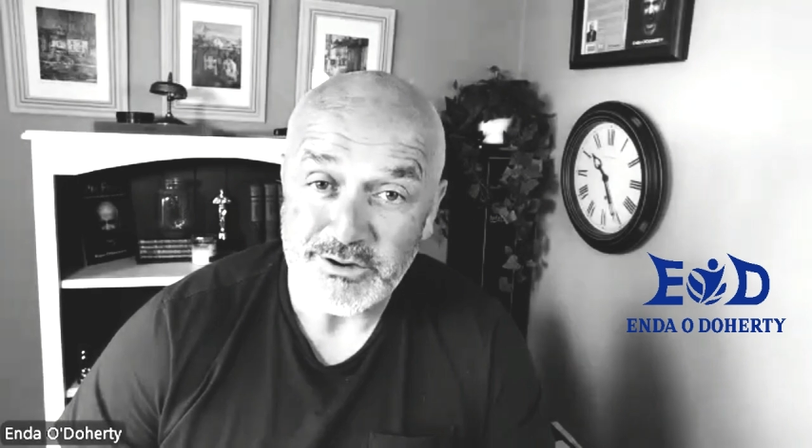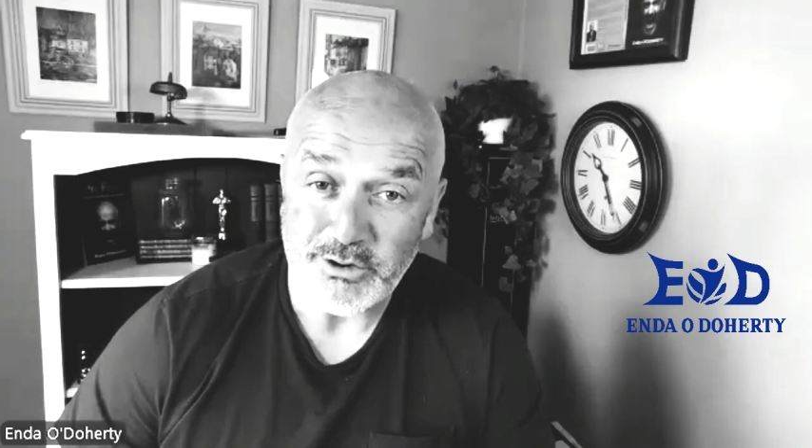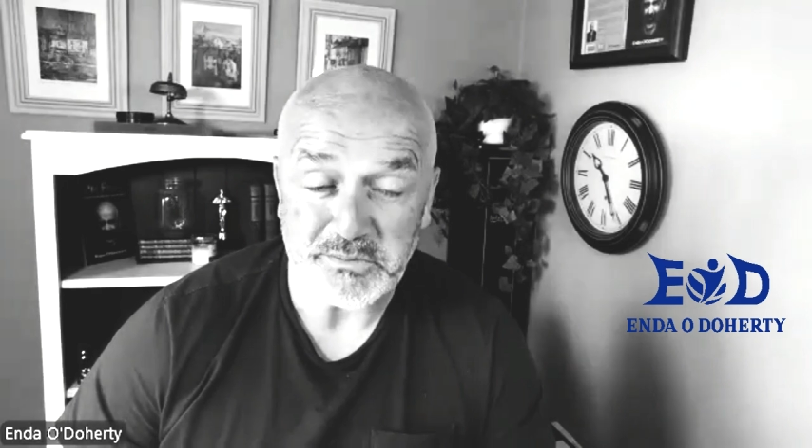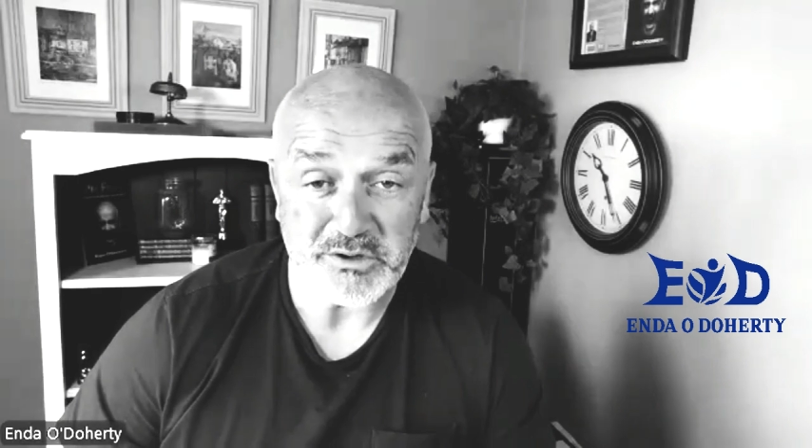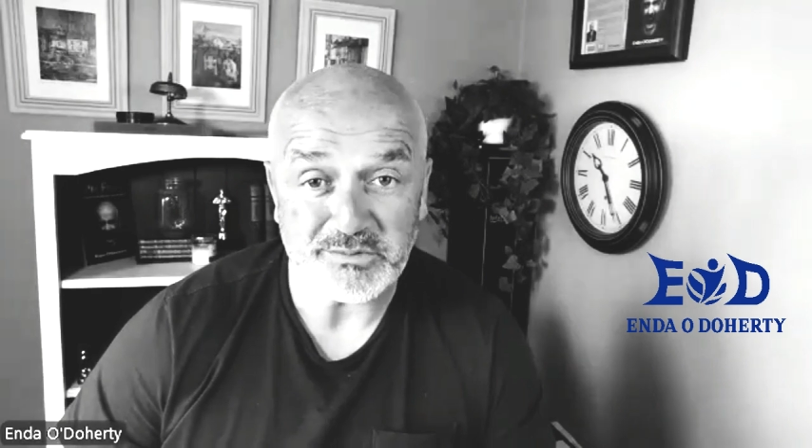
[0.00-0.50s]

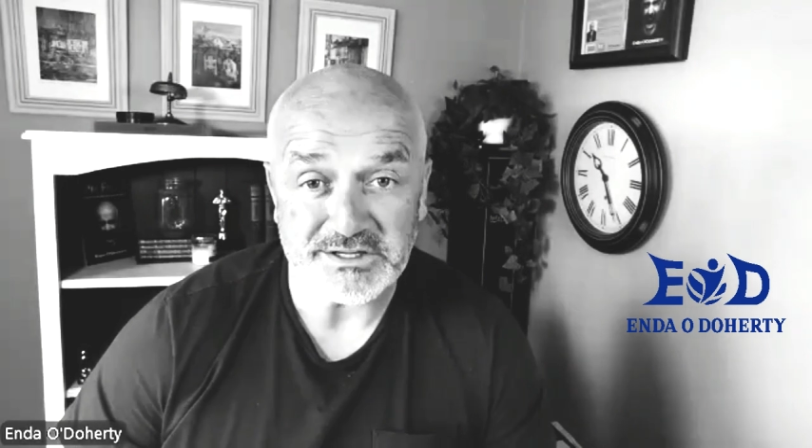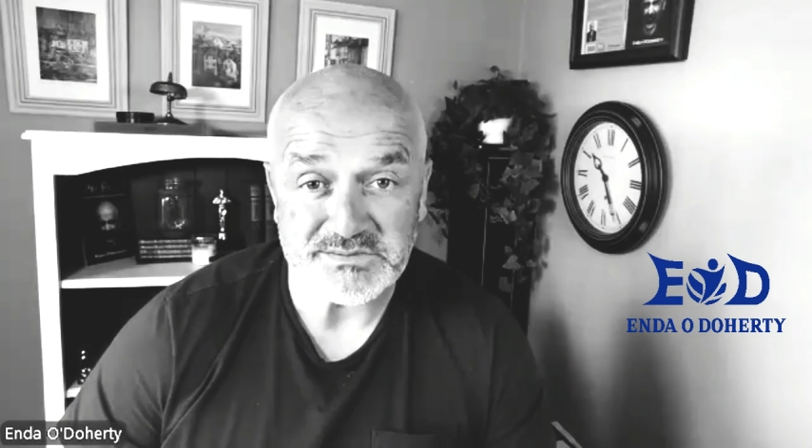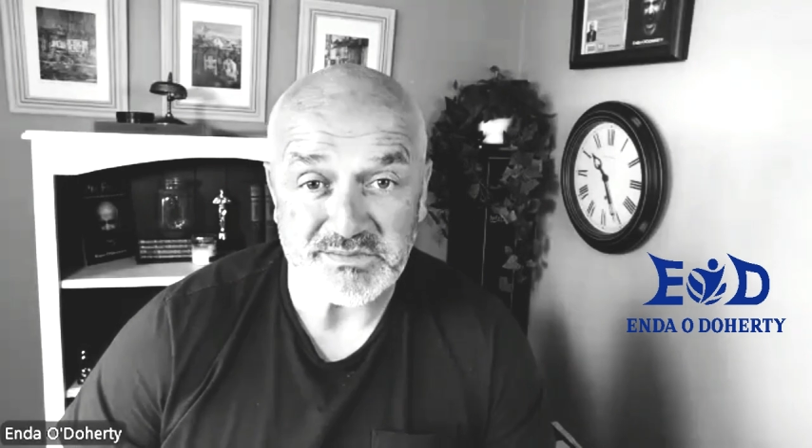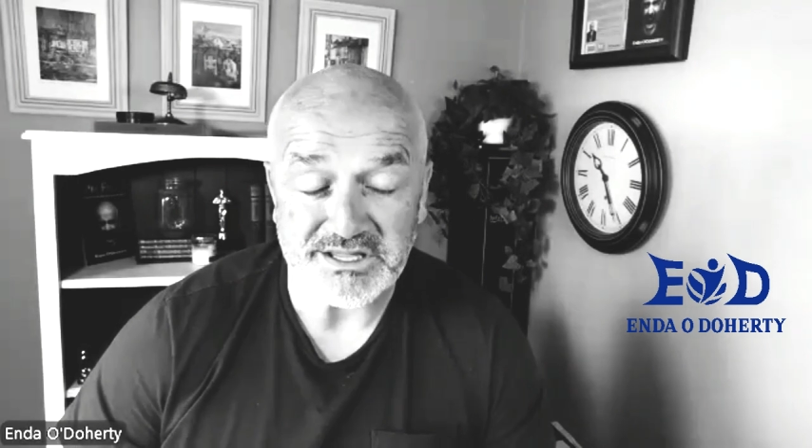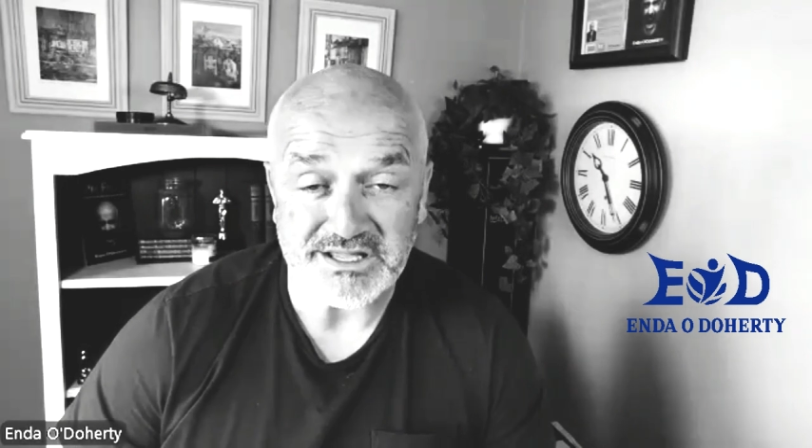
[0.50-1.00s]
or public
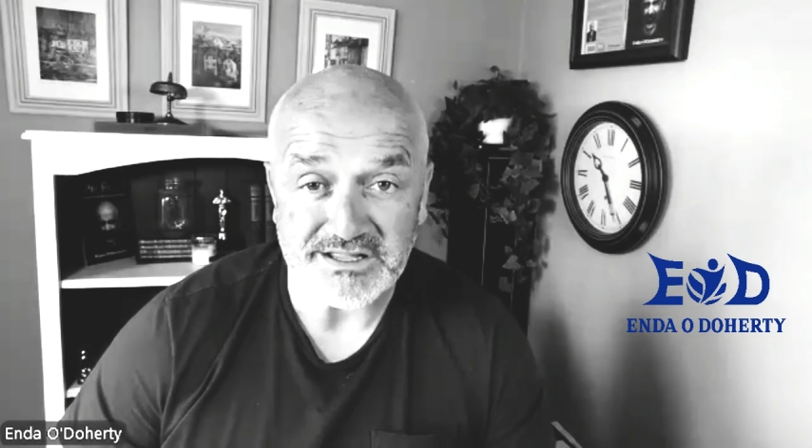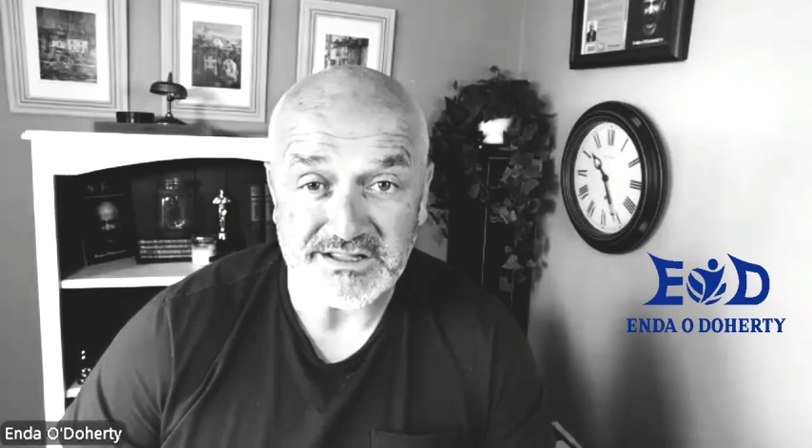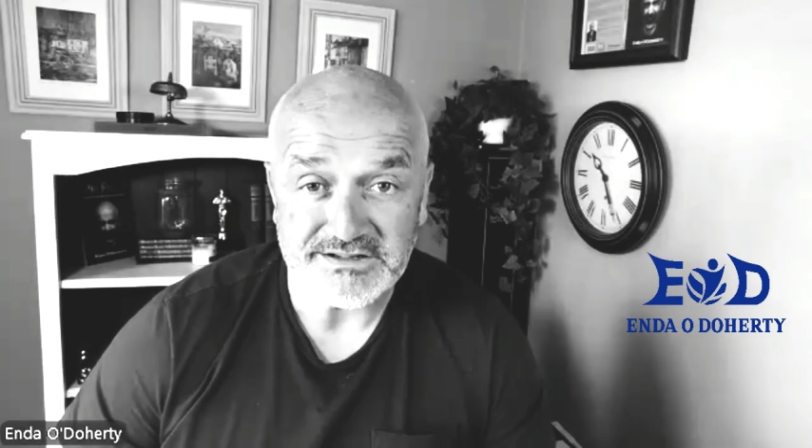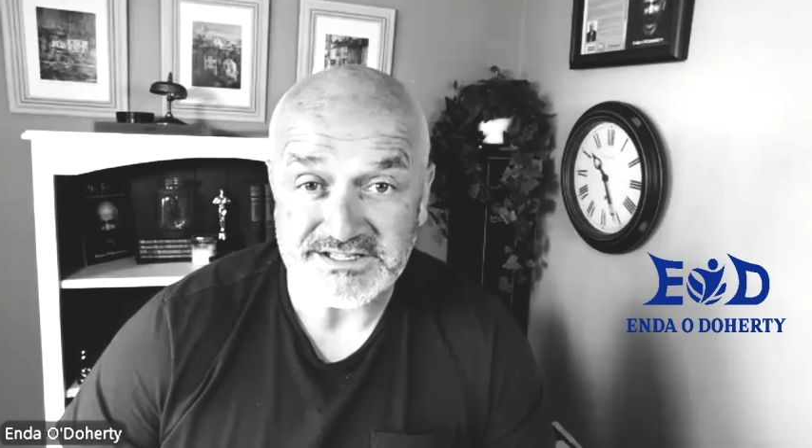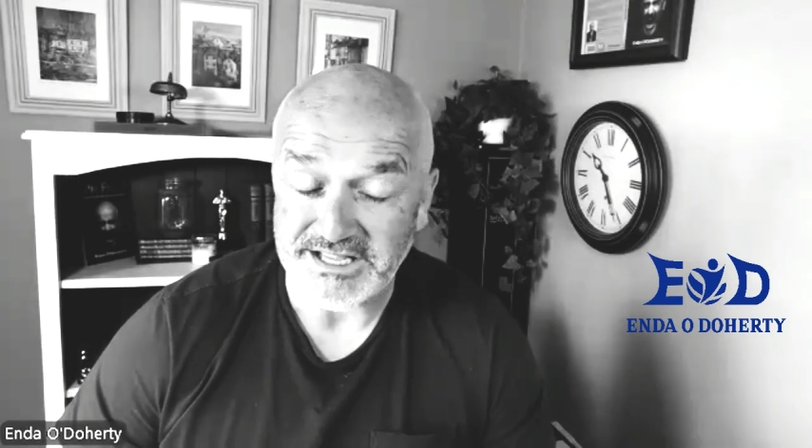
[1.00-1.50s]
speaking
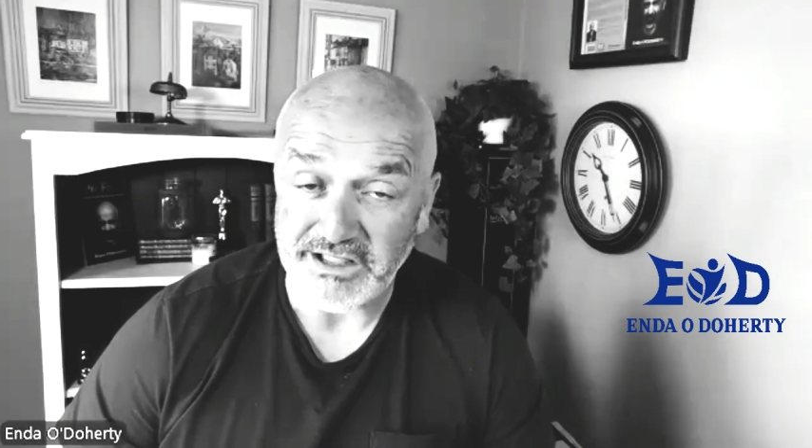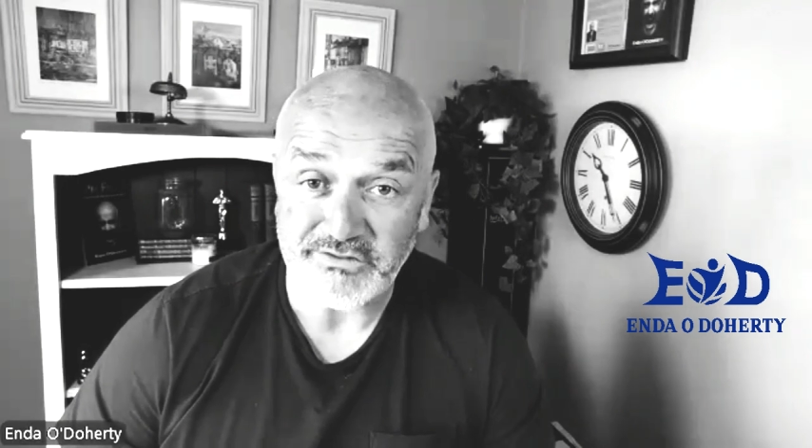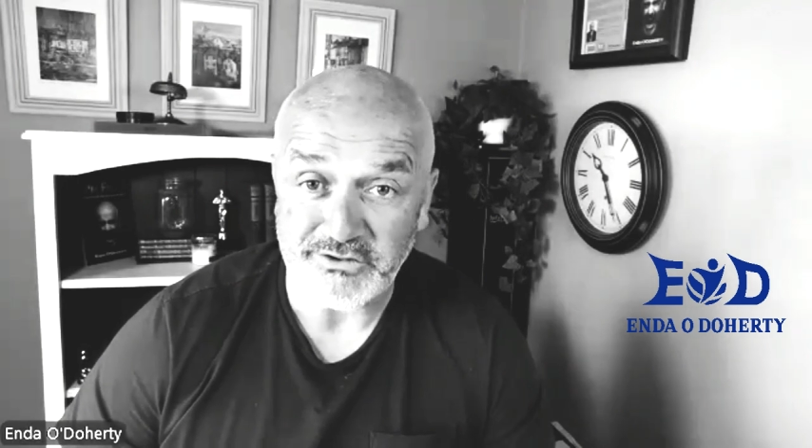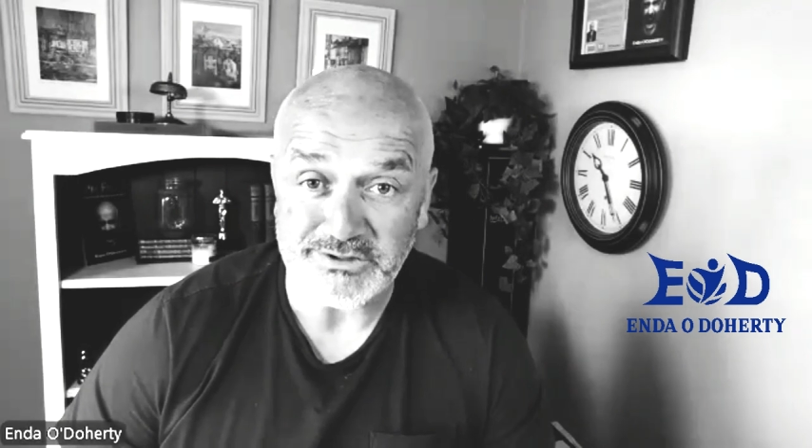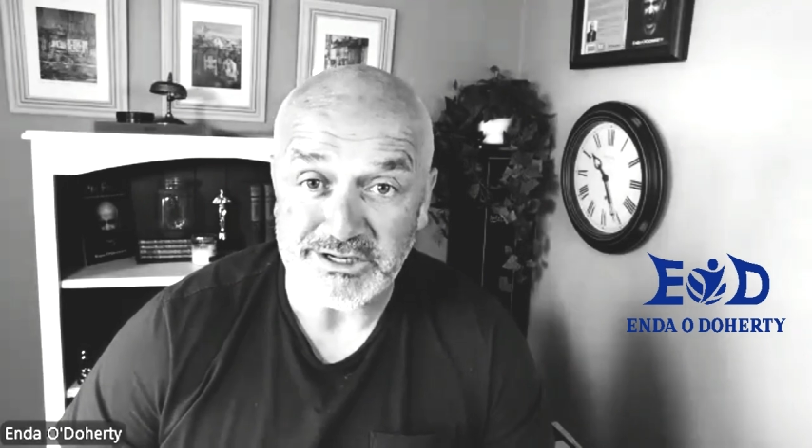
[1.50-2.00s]
to get
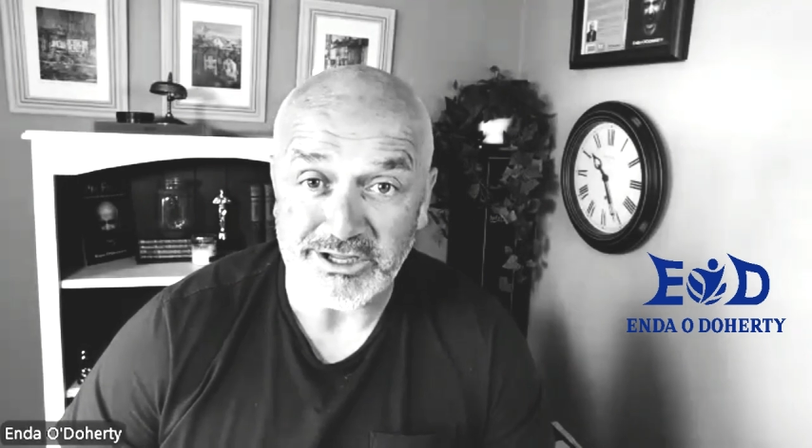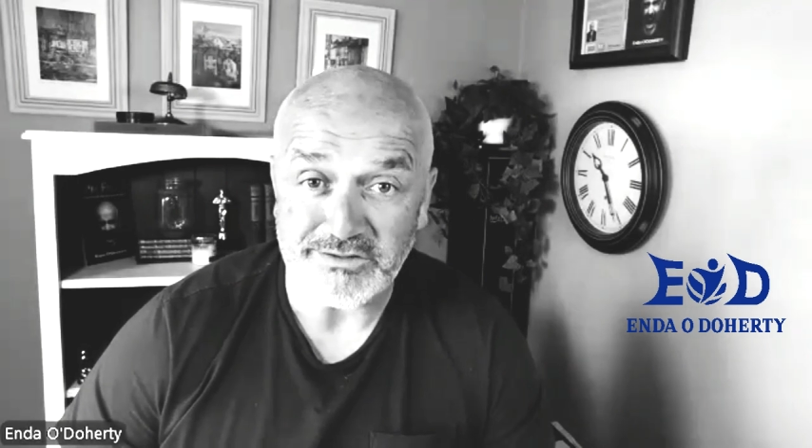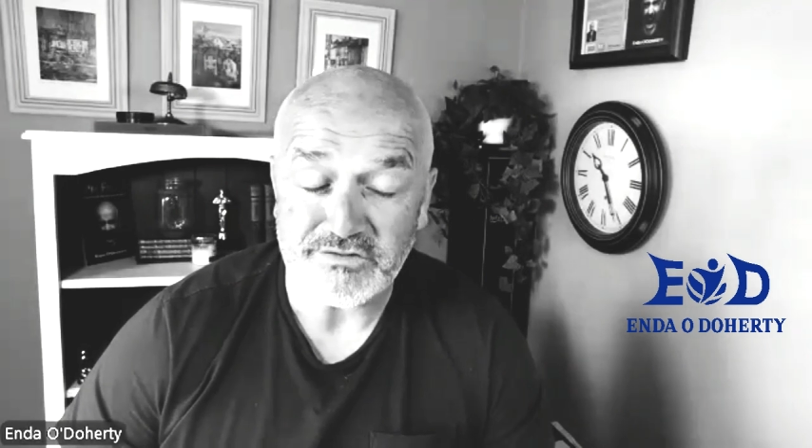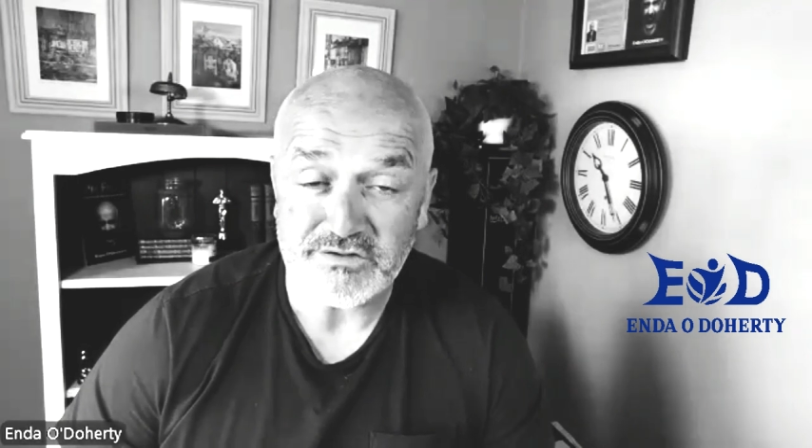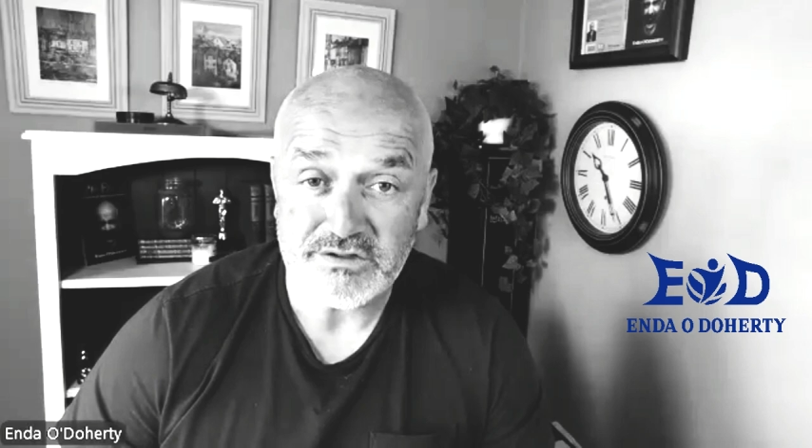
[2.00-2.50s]
through in
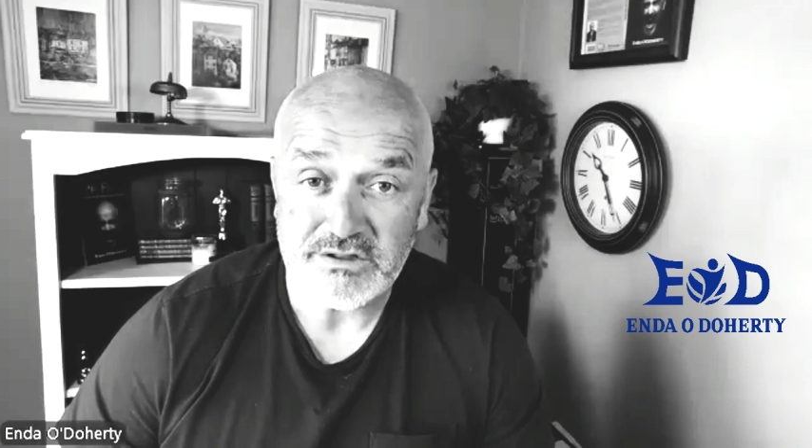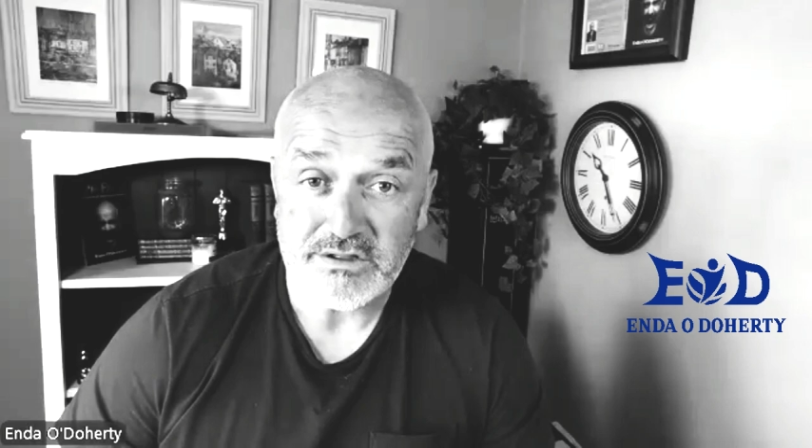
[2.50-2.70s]
life.